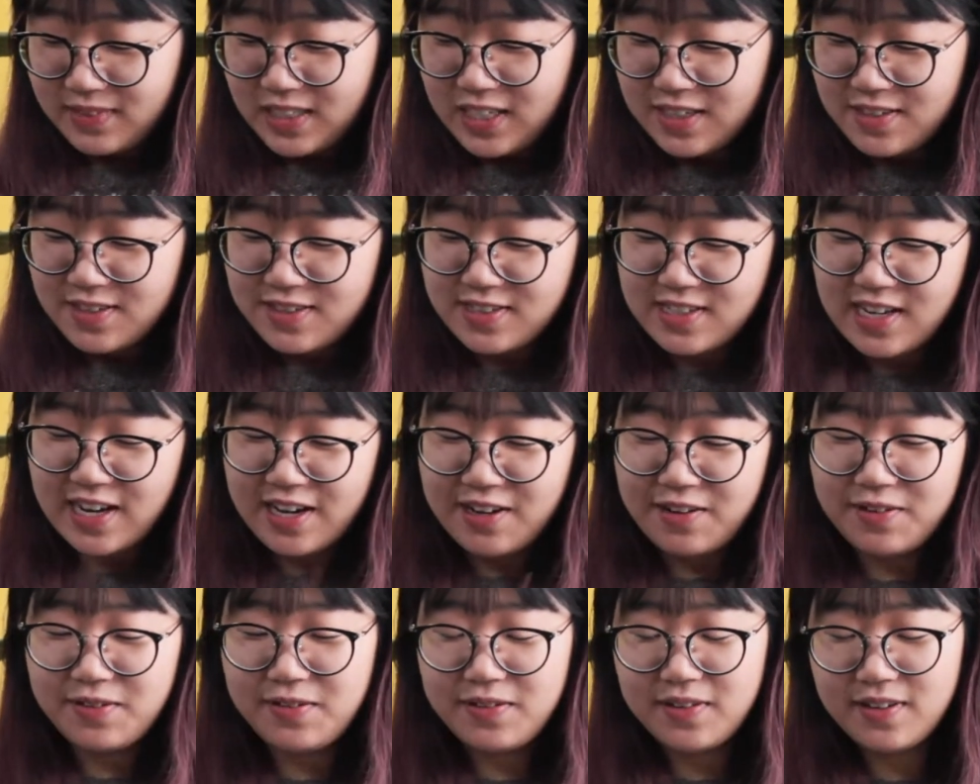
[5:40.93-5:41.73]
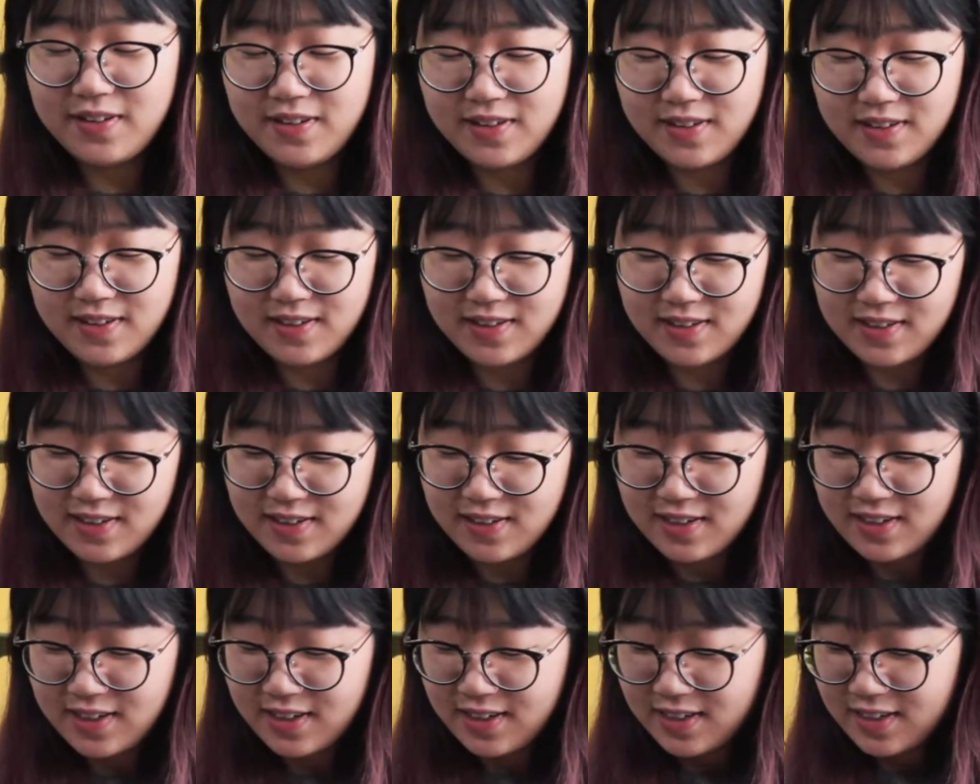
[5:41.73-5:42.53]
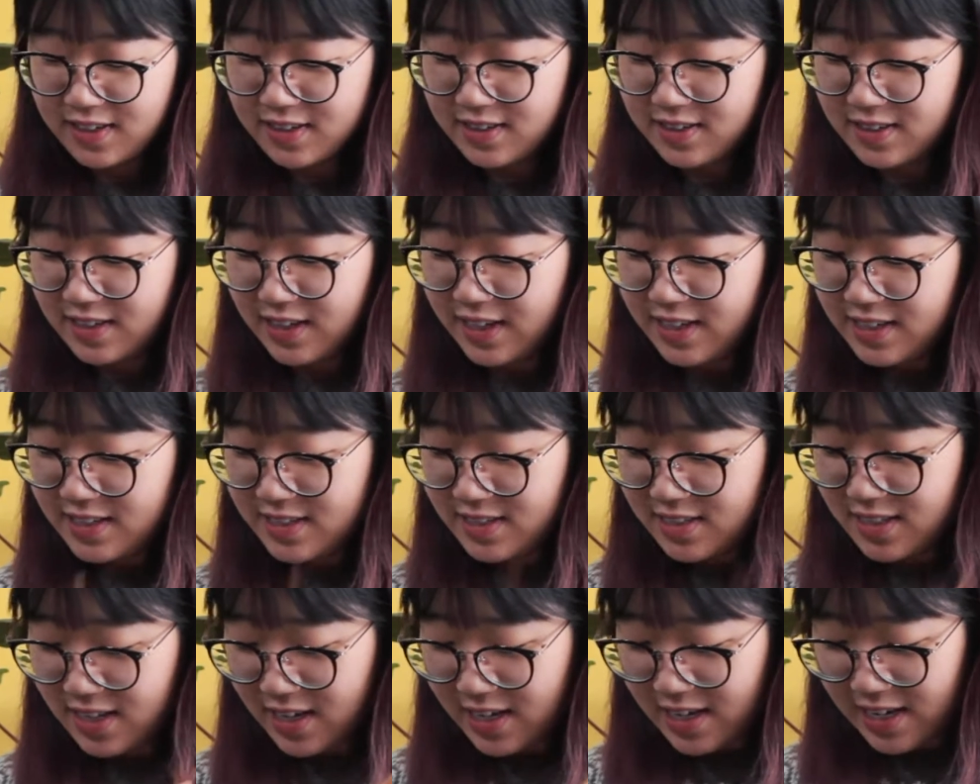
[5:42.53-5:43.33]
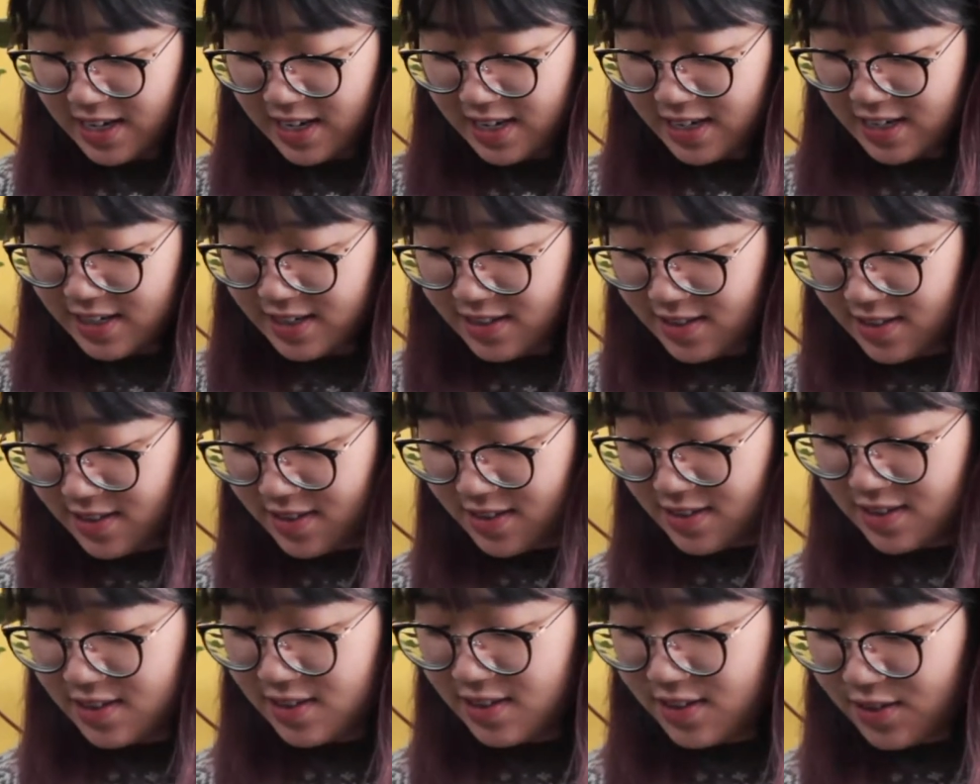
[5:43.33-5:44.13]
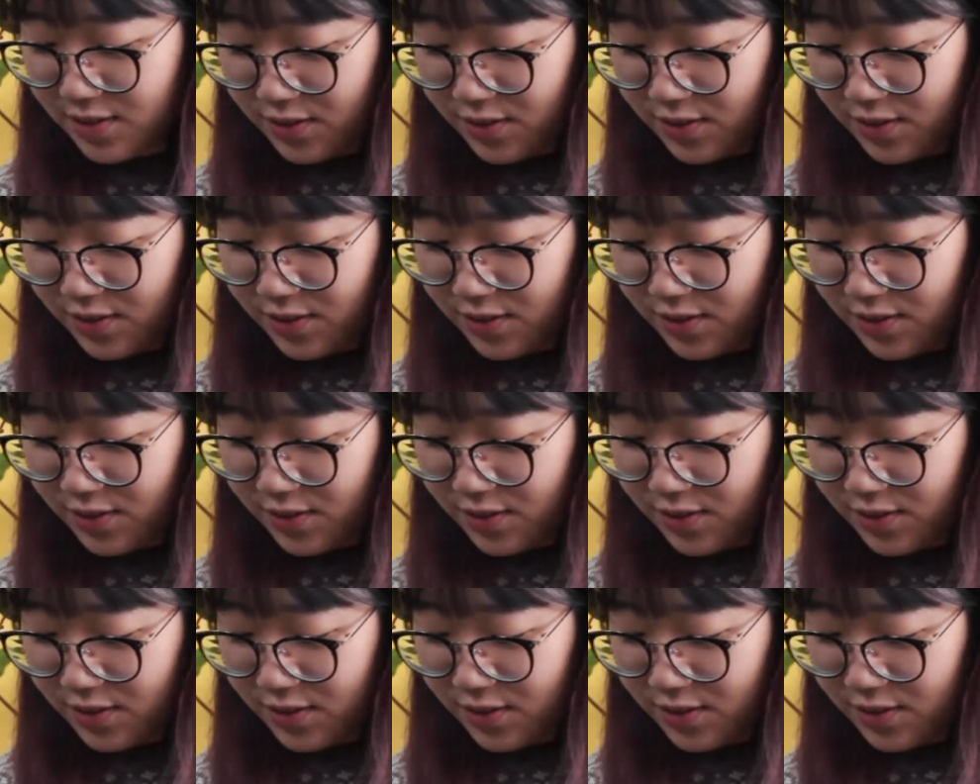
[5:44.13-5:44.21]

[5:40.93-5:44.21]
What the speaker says: So this is